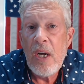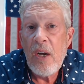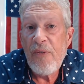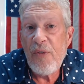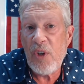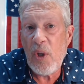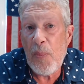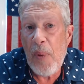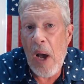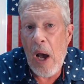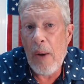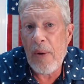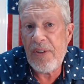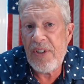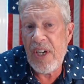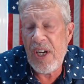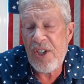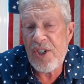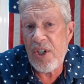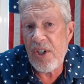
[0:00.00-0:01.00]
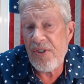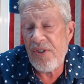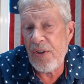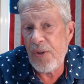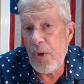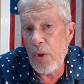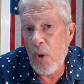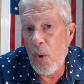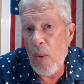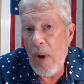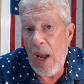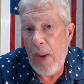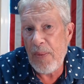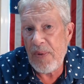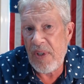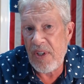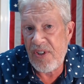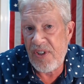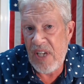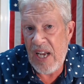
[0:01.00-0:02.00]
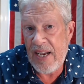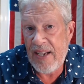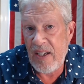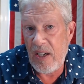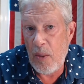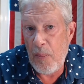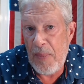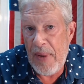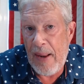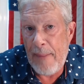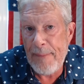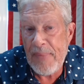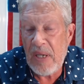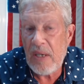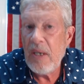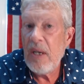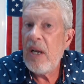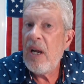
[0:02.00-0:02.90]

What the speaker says: for the politicians to do away with the Second Amendment.